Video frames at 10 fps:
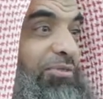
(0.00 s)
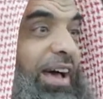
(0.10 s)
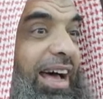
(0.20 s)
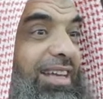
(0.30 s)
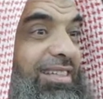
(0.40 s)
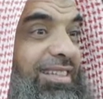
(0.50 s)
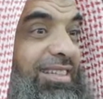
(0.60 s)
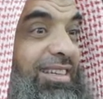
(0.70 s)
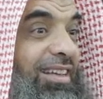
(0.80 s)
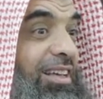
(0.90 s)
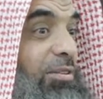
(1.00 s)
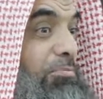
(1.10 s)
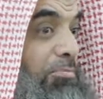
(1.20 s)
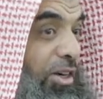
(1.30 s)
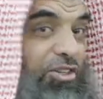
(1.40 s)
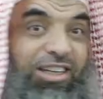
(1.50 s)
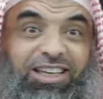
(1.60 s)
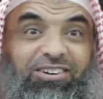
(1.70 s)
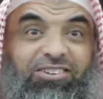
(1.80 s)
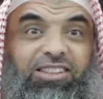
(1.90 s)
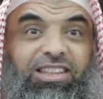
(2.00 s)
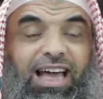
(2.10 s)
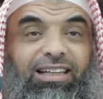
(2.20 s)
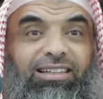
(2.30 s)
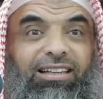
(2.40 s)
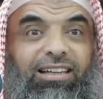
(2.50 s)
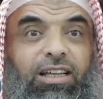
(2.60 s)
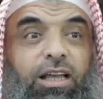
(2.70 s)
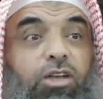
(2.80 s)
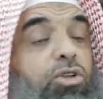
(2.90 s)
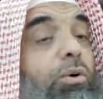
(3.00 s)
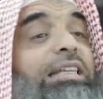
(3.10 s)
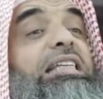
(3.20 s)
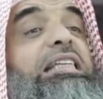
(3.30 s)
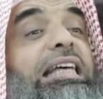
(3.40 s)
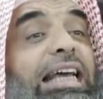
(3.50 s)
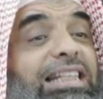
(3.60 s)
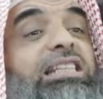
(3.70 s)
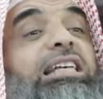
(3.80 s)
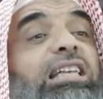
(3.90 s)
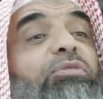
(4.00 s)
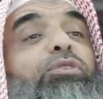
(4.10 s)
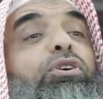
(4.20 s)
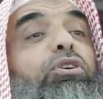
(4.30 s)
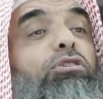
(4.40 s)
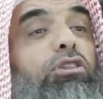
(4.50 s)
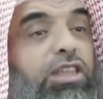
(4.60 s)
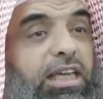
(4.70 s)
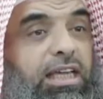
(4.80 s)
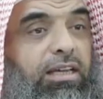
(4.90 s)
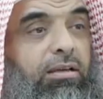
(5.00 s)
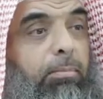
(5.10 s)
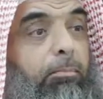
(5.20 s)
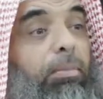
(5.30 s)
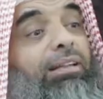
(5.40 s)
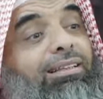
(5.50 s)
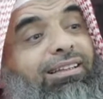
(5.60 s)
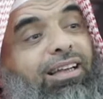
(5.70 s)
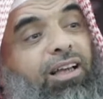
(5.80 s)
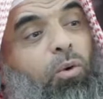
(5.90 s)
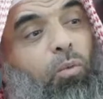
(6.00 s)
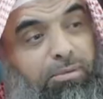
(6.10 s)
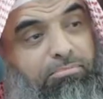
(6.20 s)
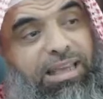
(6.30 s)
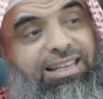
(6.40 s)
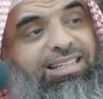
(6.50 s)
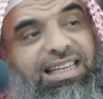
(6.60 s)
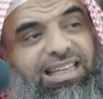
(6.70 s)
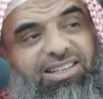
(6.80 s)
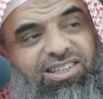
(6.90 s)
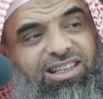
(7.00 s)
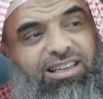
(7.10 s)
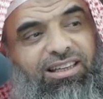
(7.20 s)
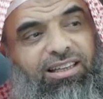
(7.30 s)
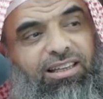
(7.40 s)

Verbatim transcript: fast much later than that. So it's, it's a difficult thing, but what makes it easy